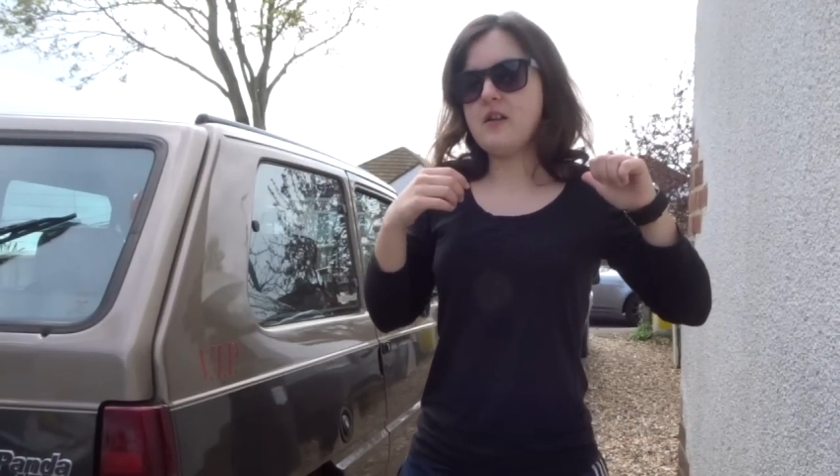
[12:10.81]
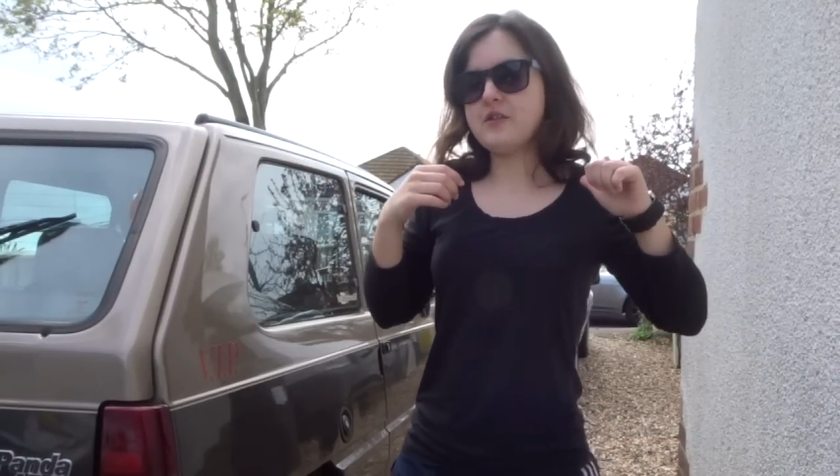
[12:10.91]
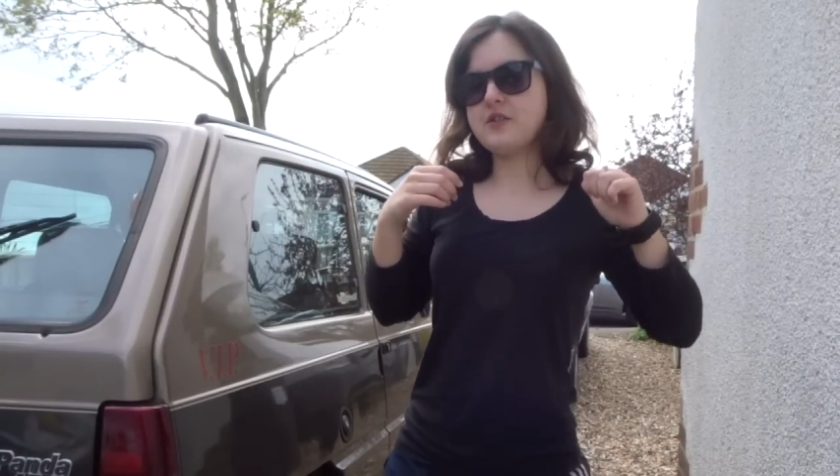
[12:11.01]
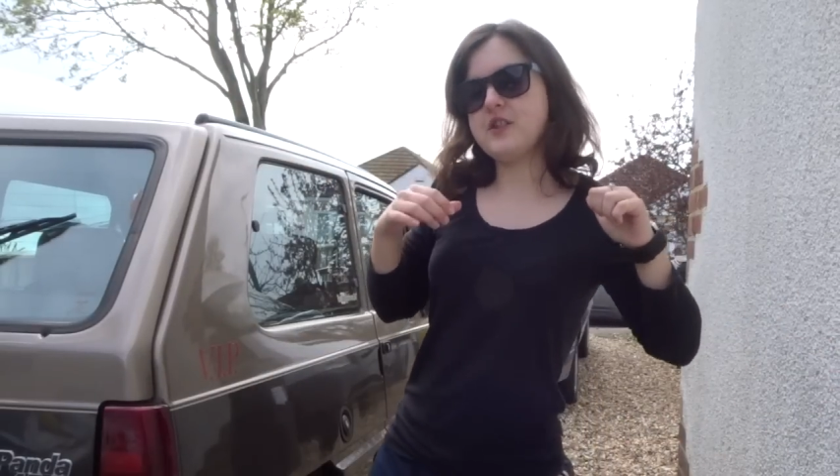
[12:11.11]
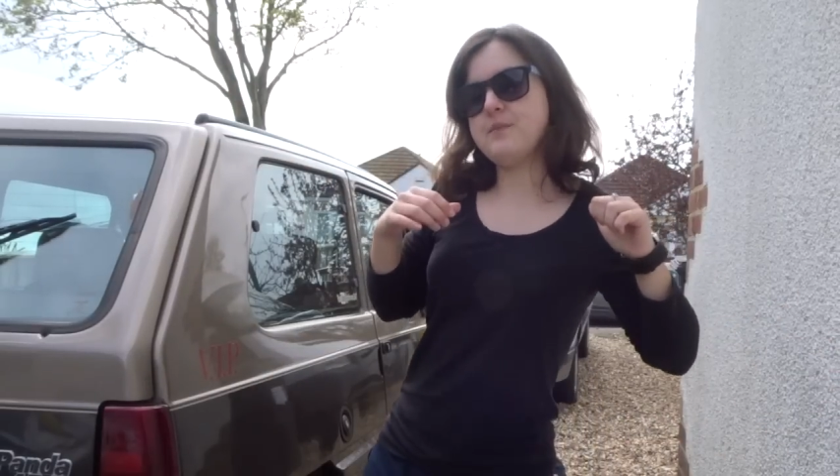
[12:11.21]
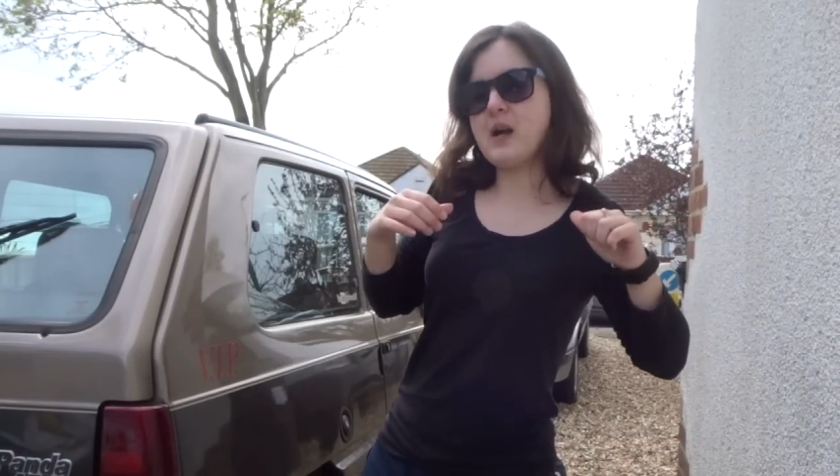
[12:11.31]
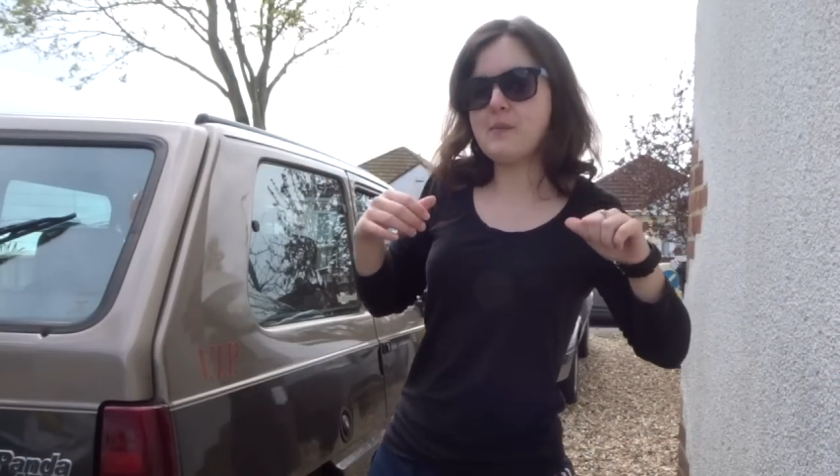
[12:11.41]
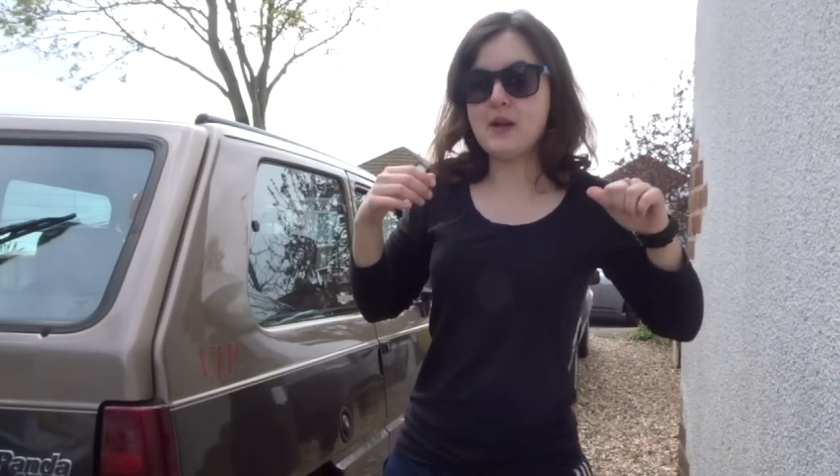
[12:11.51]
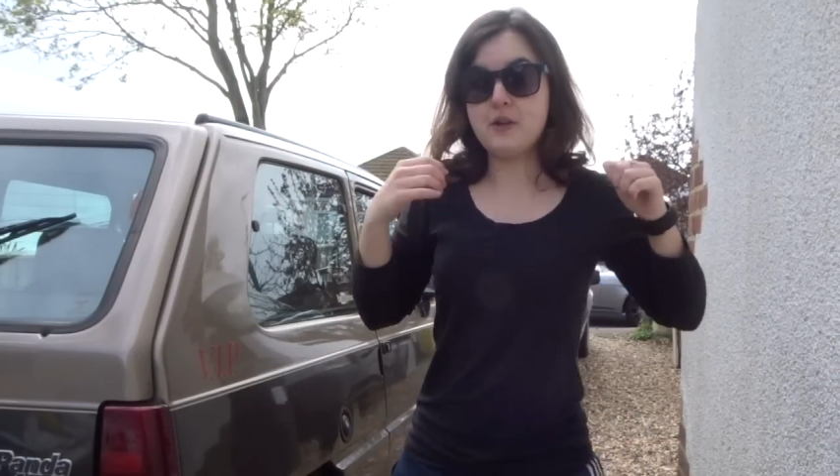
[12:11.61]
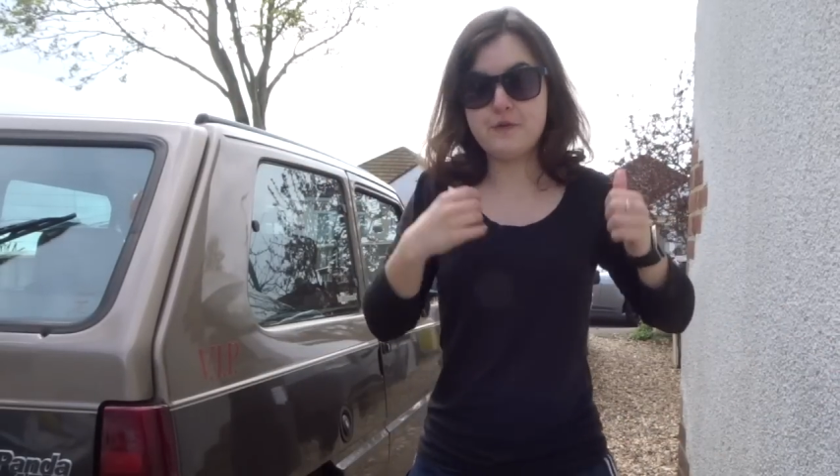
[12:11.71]
I was going to say
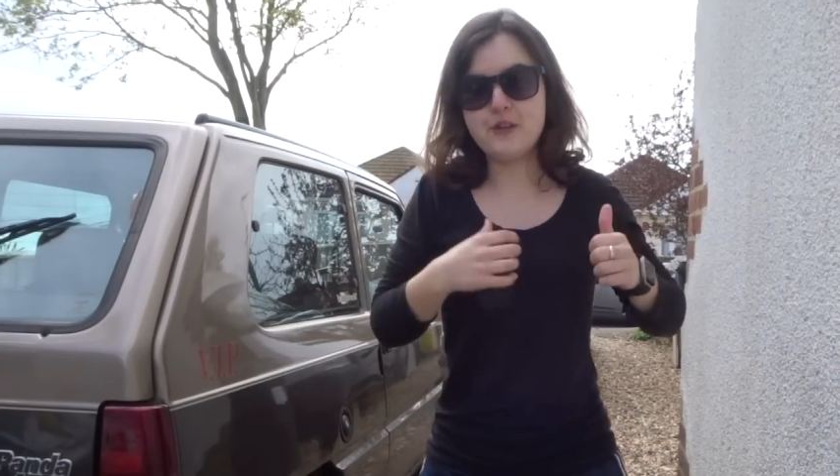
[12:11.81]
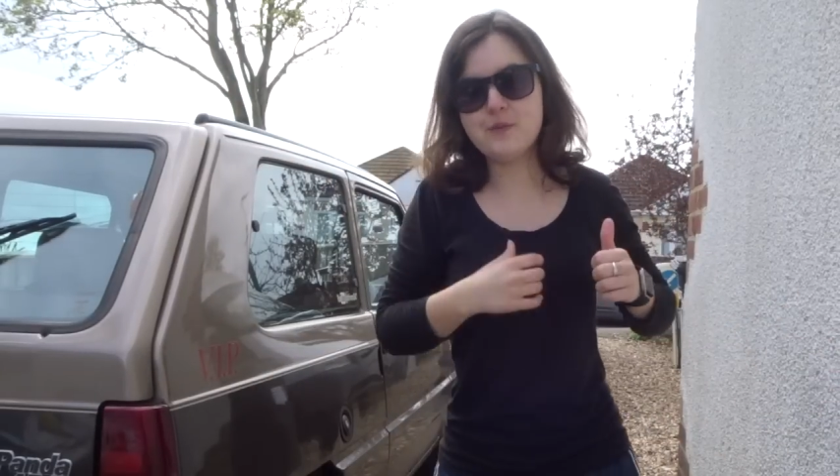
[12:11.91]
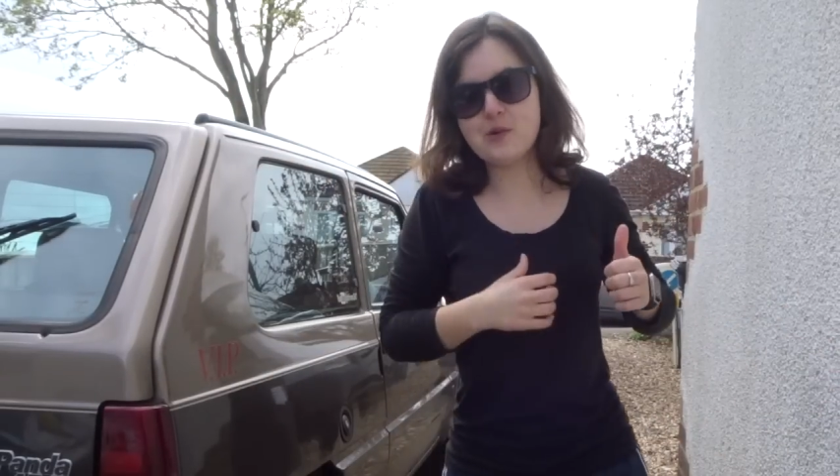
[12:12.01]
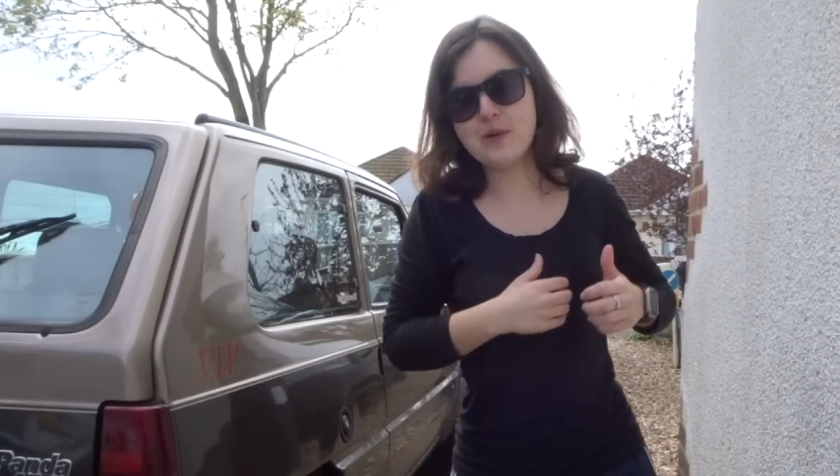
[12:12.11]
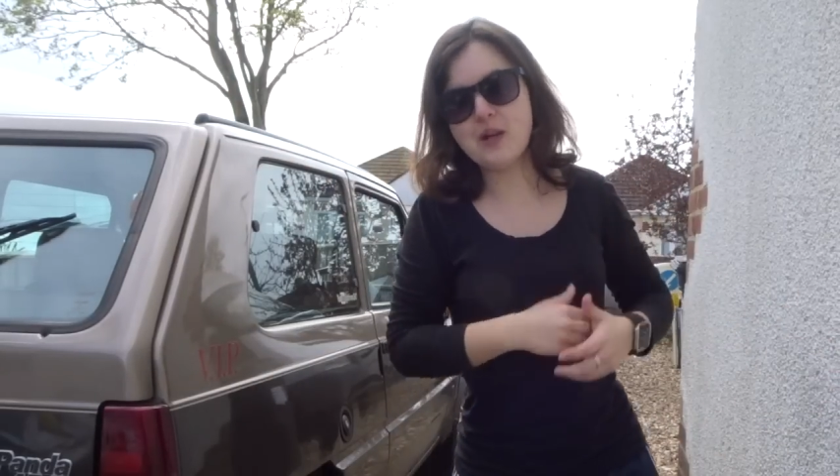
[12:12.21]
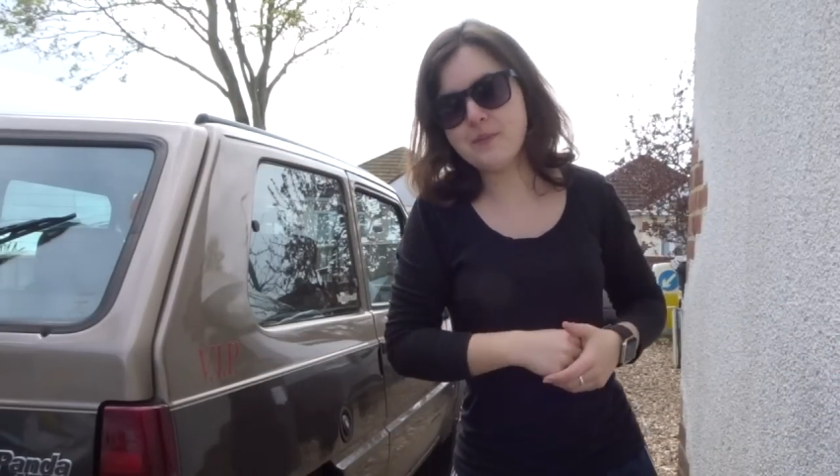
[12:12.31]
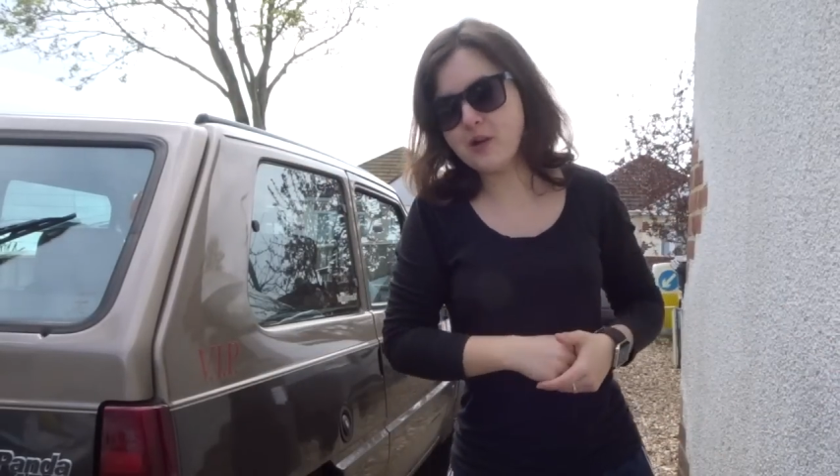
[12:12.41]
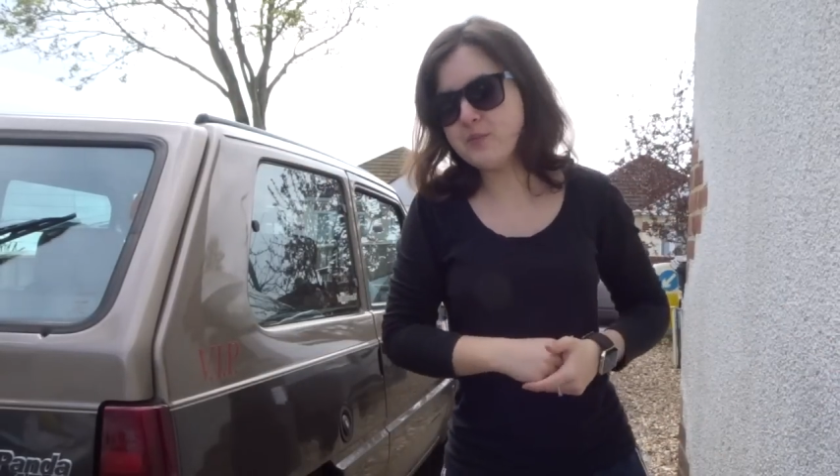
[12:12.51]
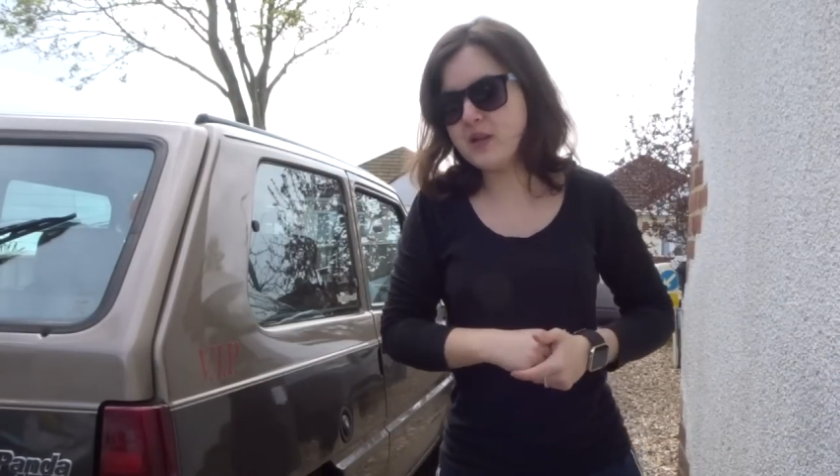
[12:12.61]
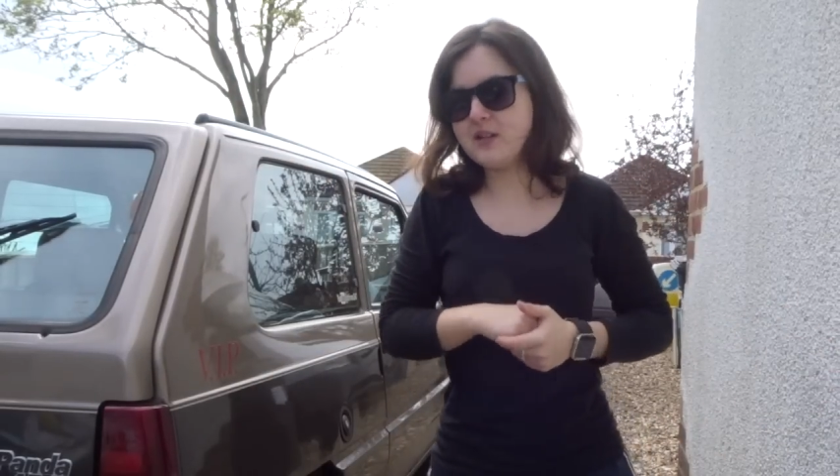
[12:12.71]
man-made, female-made
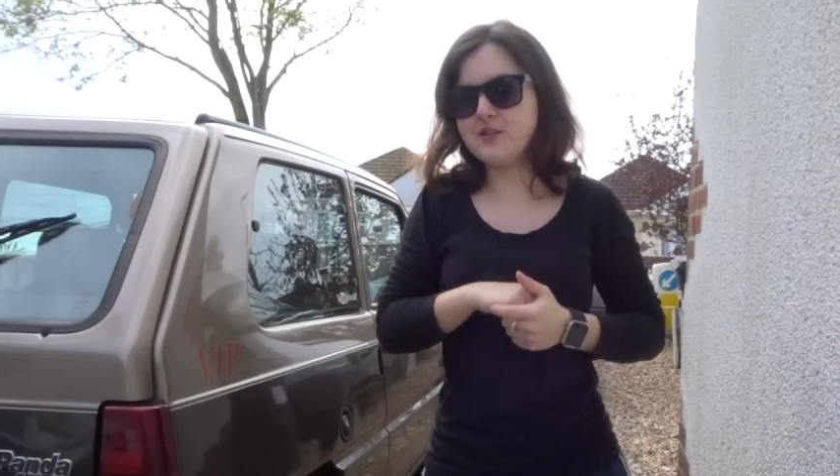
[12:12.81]
by me,